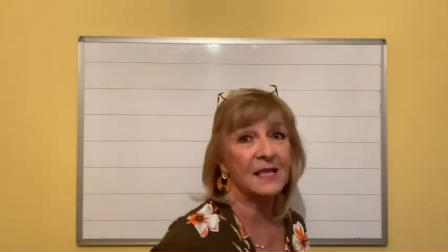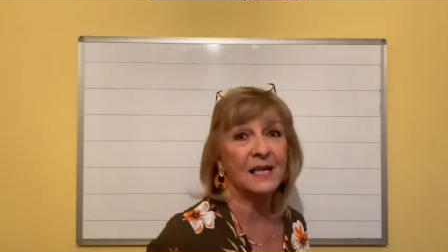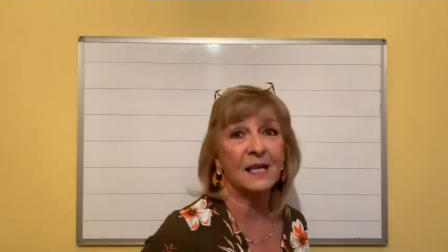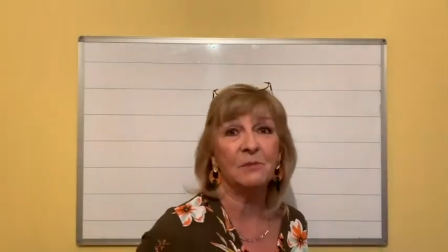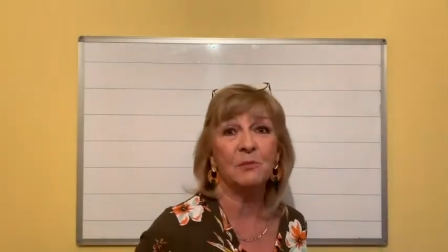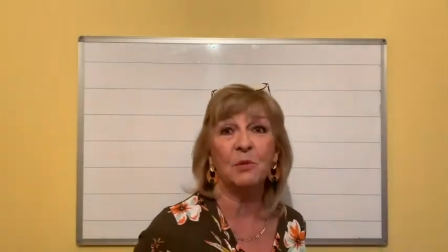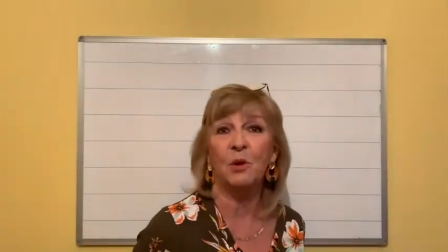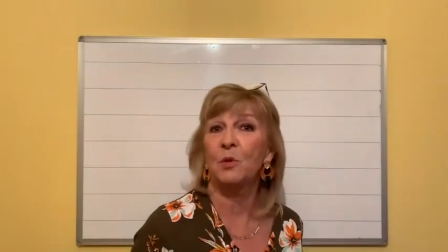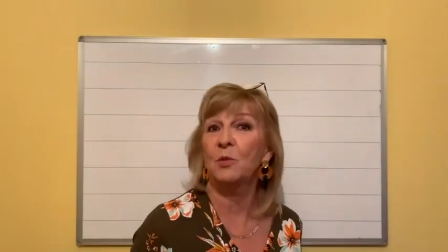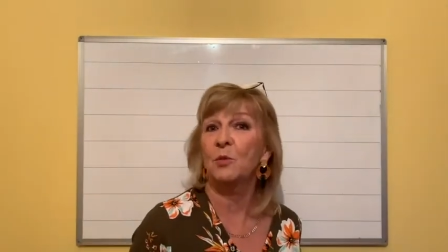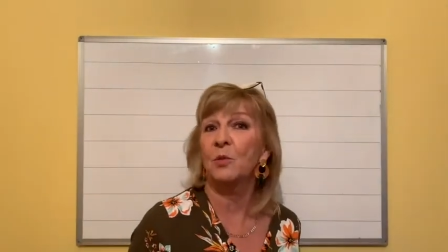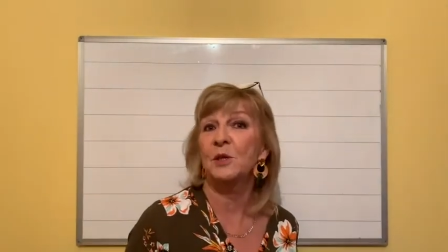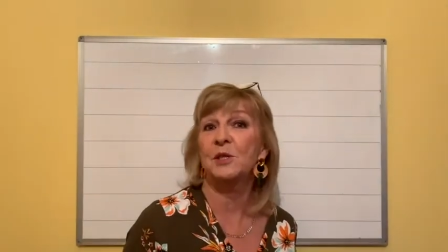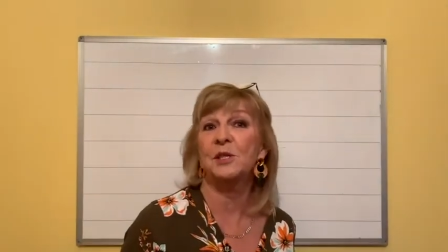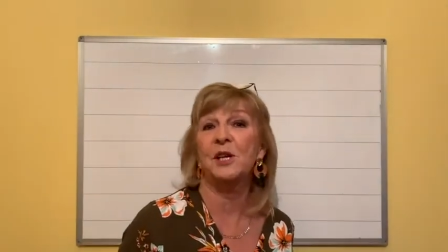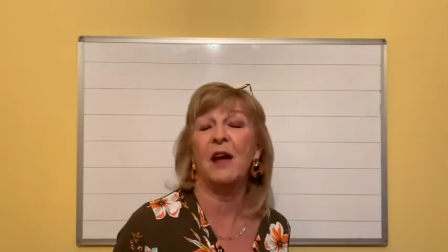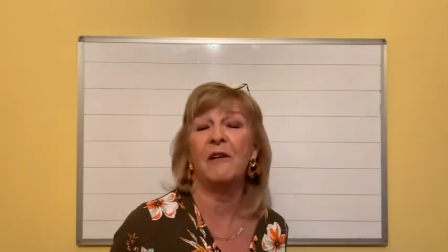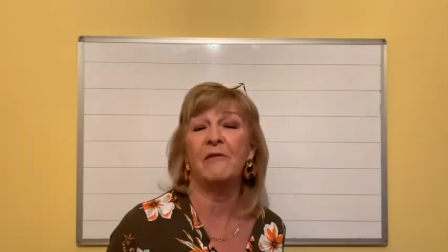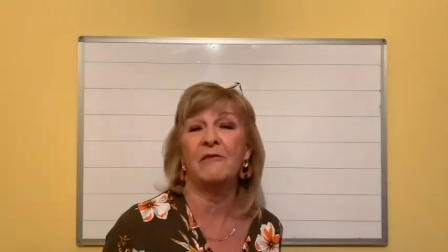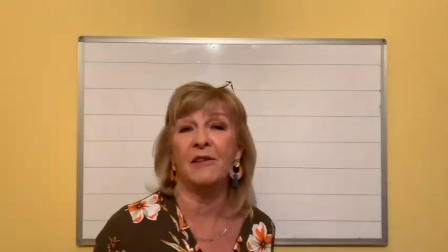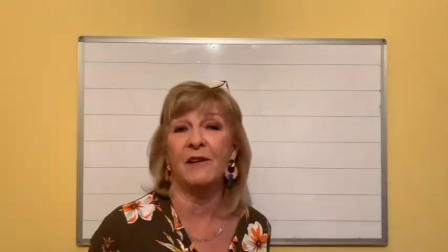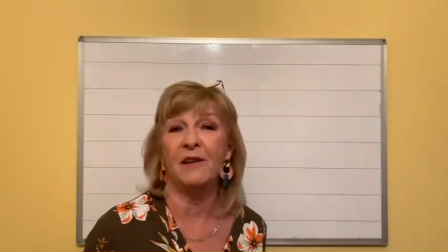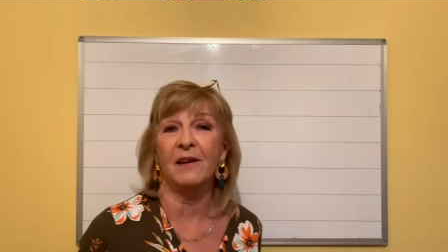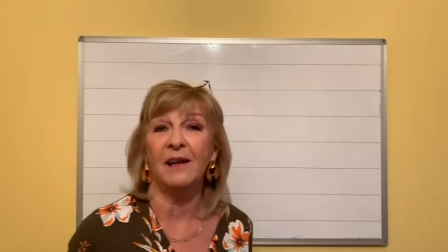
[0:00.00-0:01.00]
but
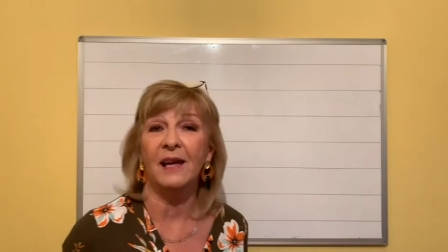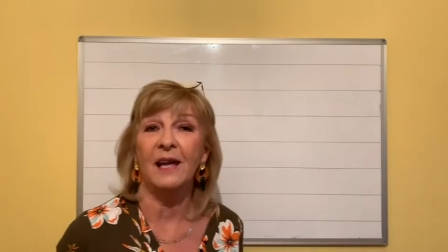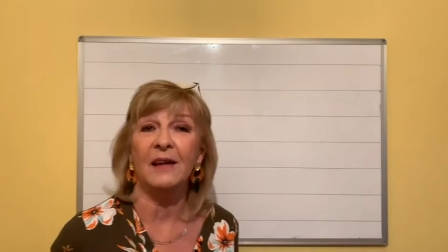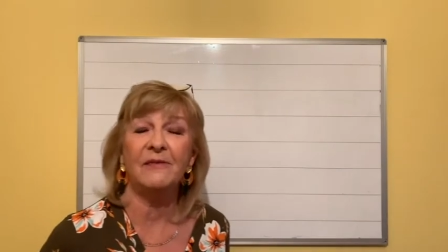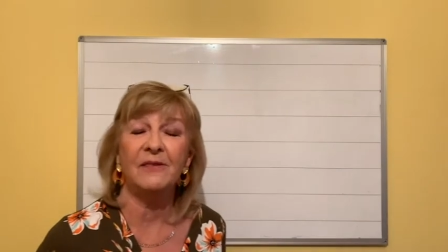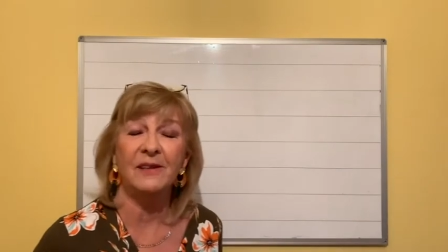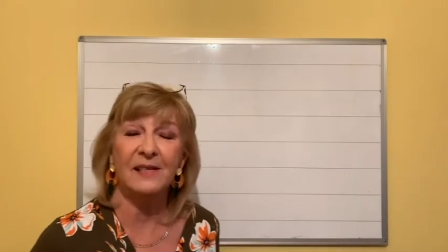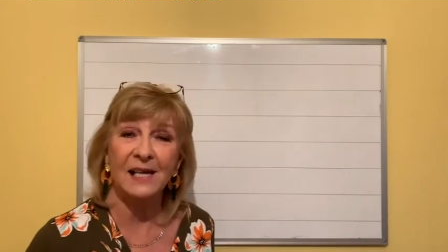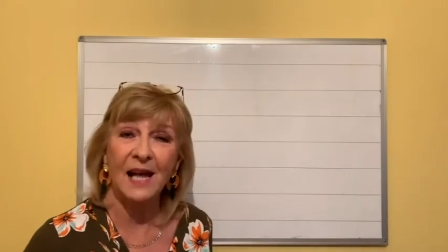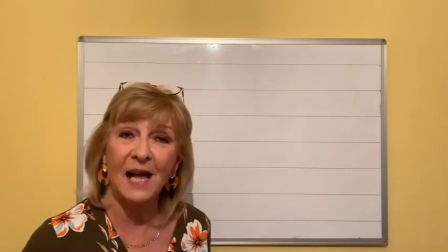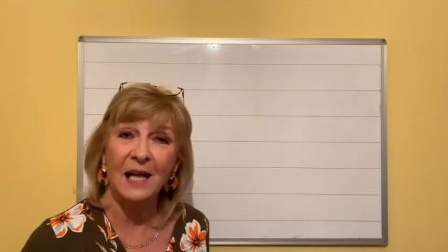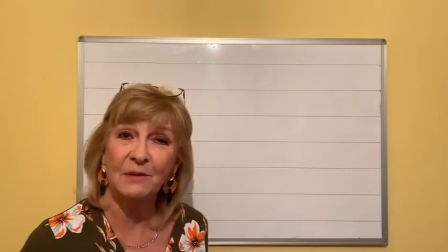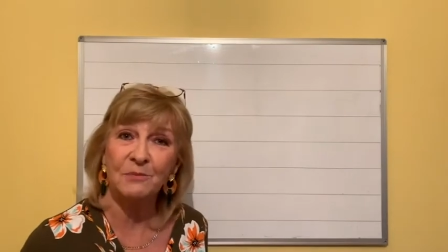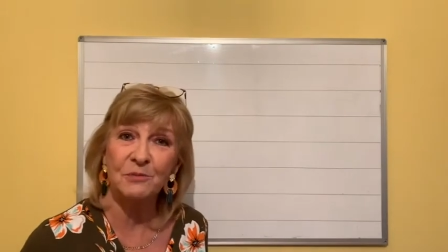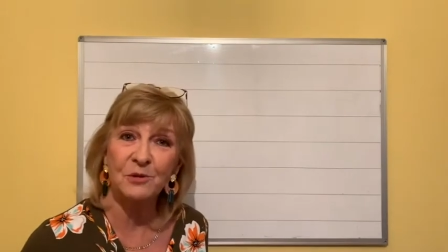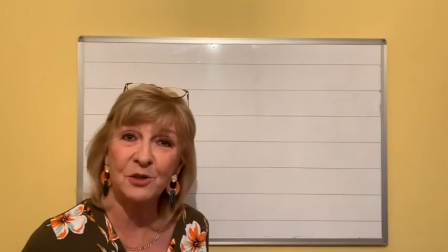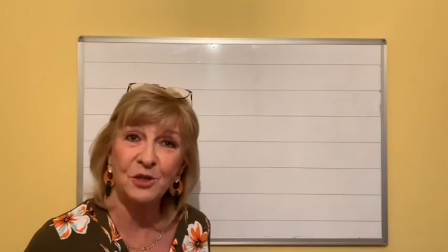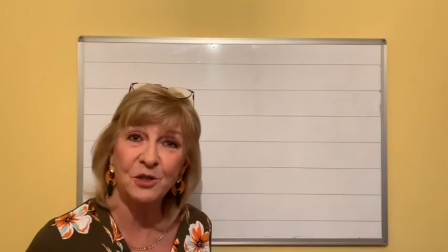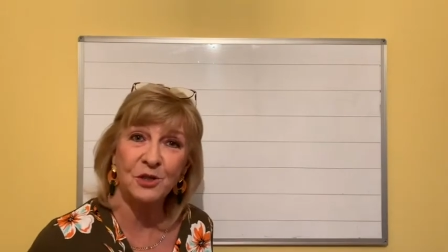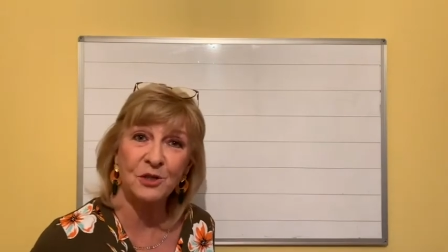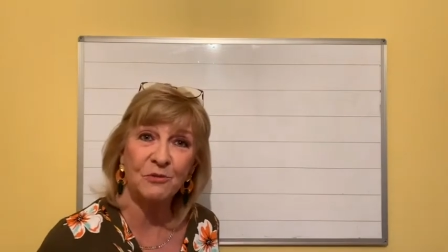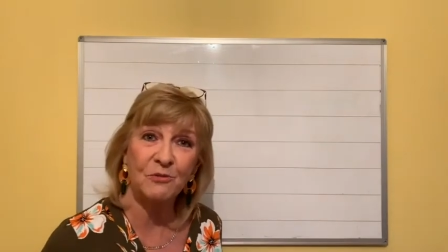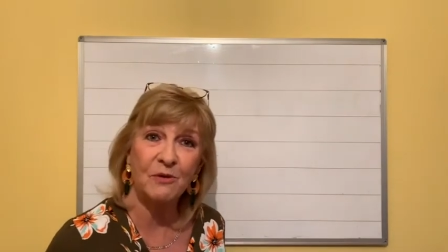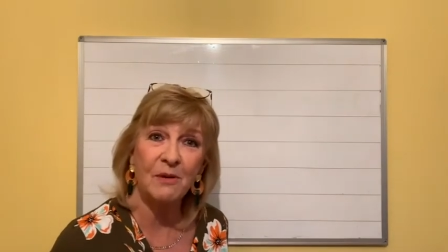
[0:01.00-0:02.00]
whichever, if it helps you
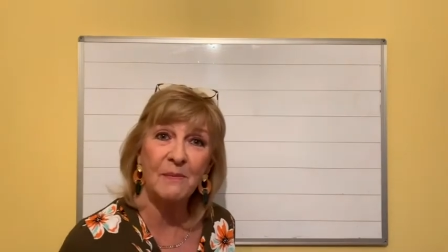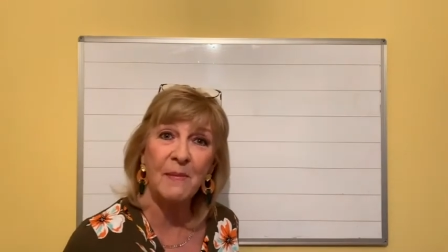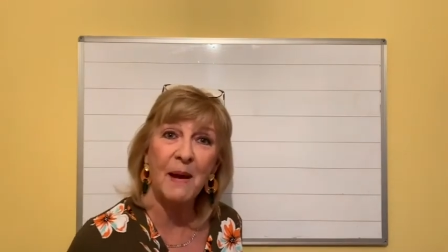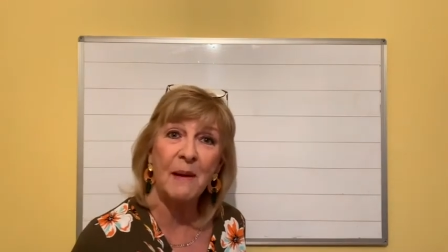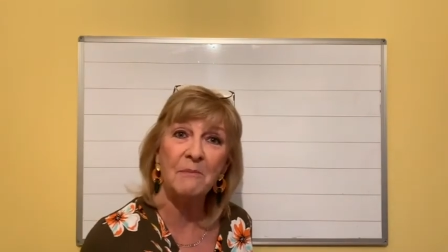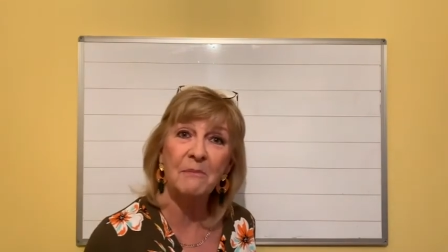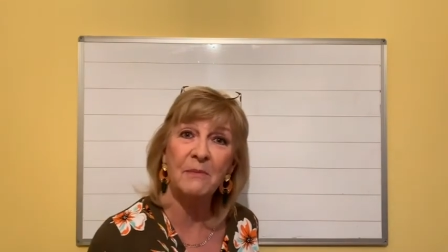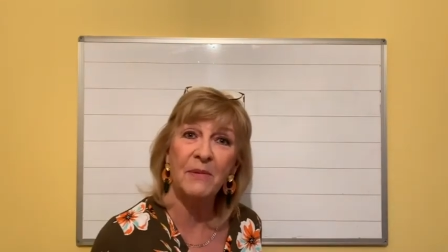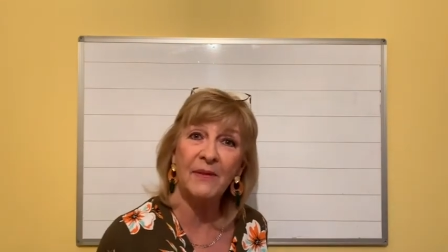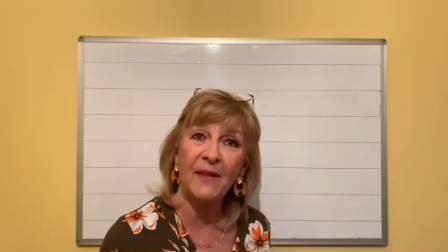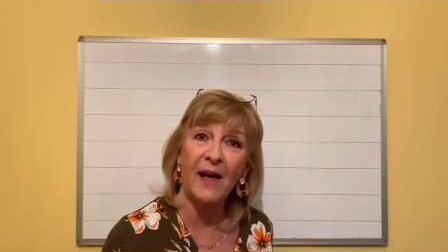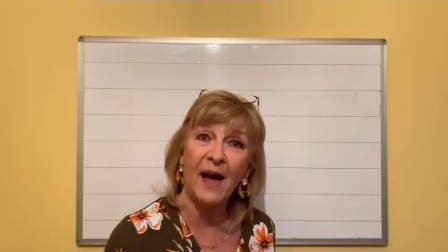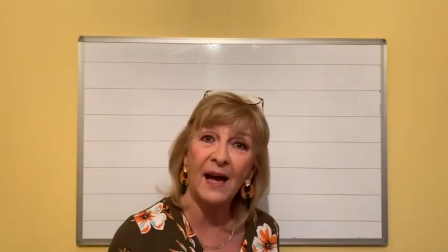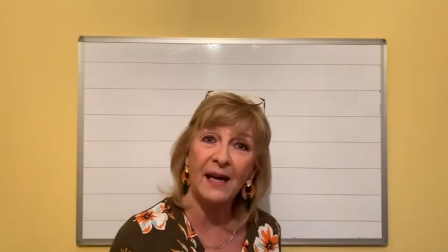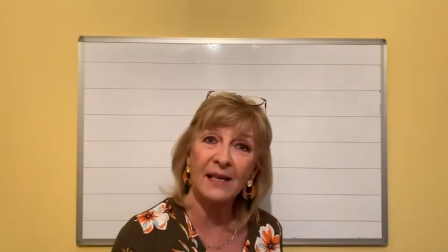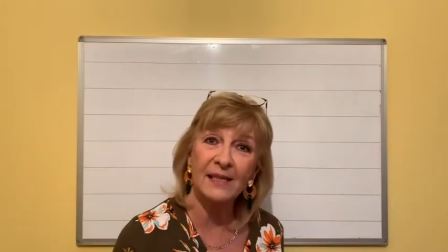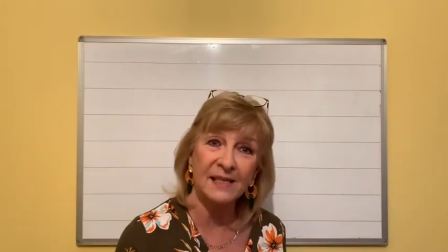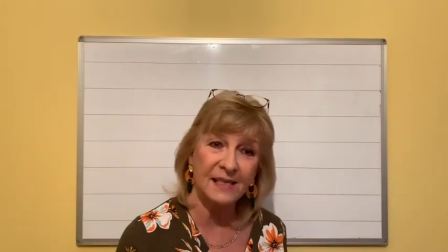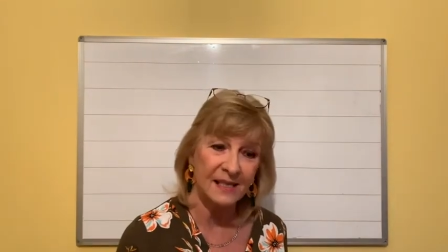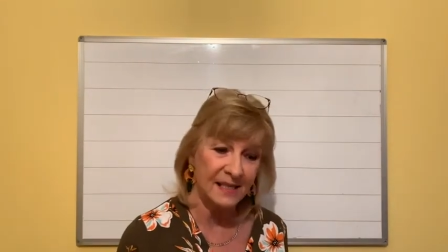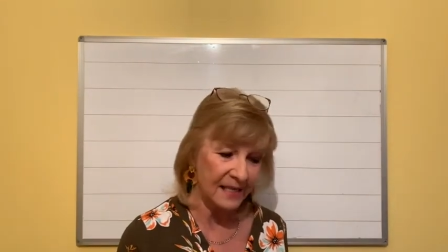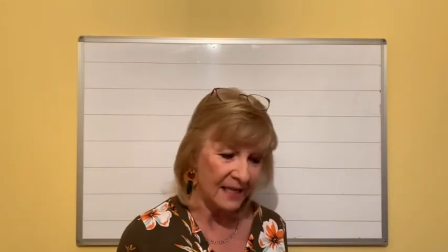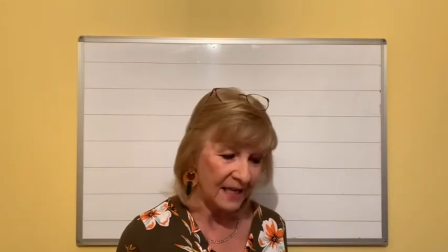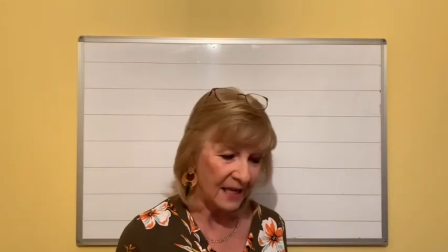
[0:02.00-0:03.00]
to remember that,
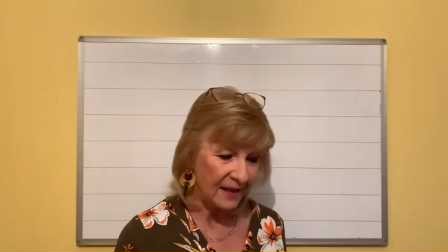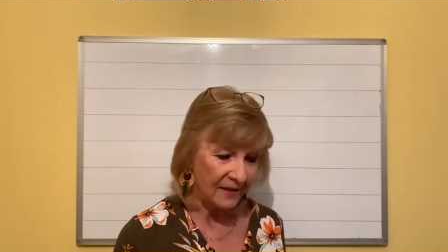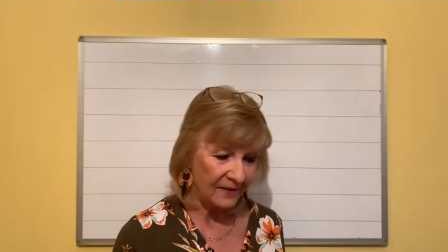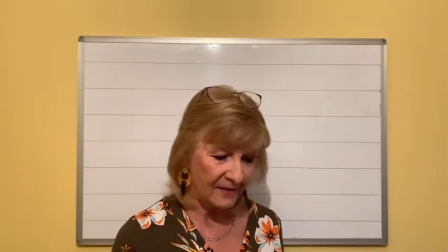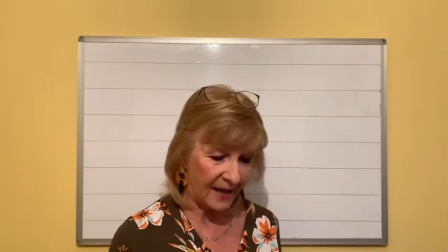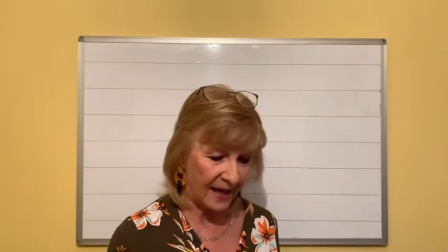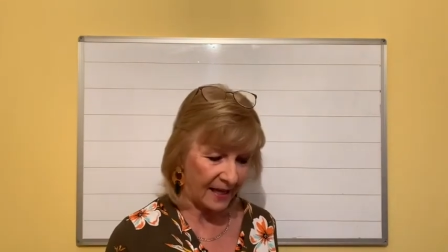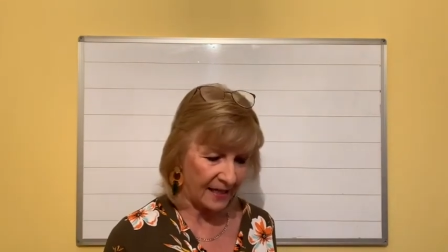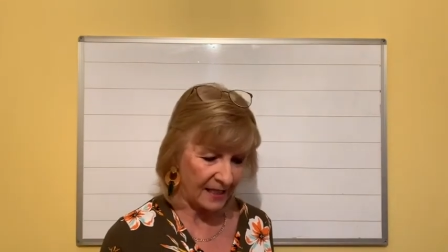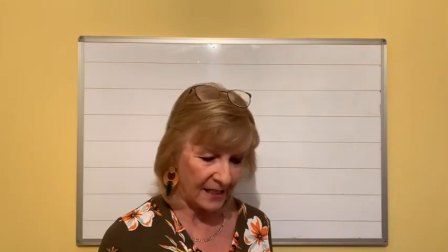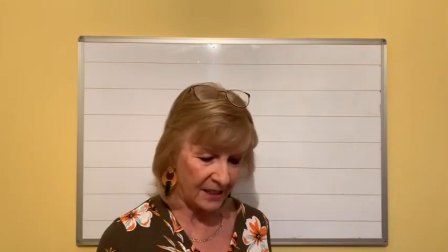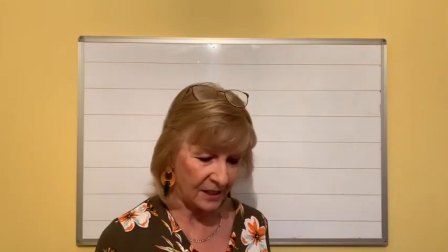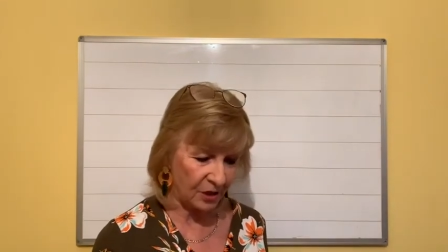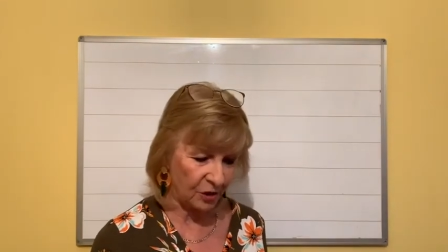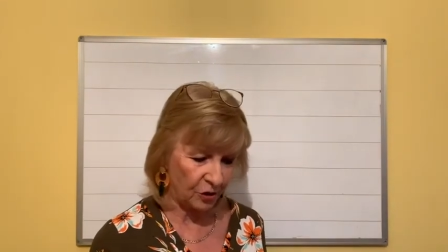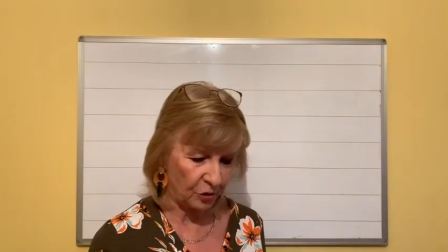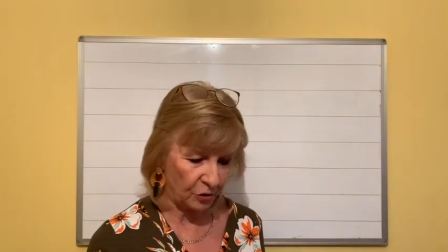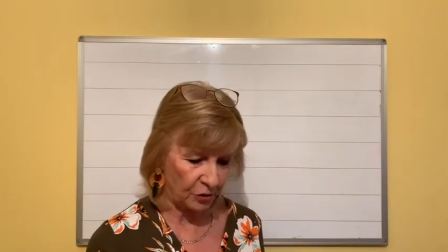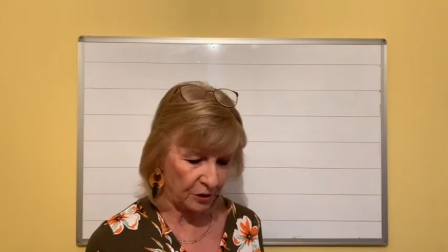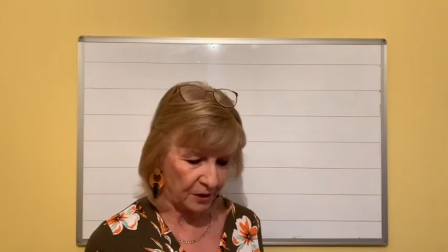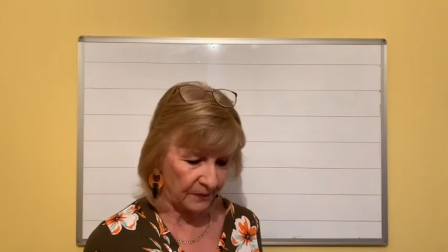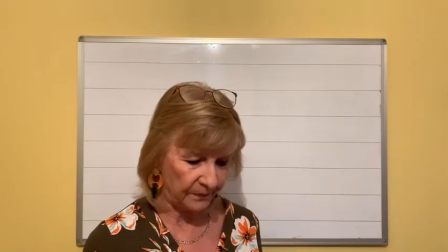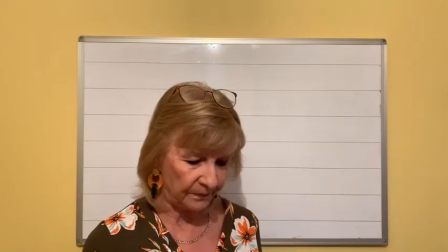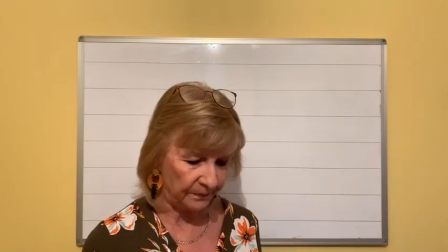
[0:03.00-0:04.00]
then it's good.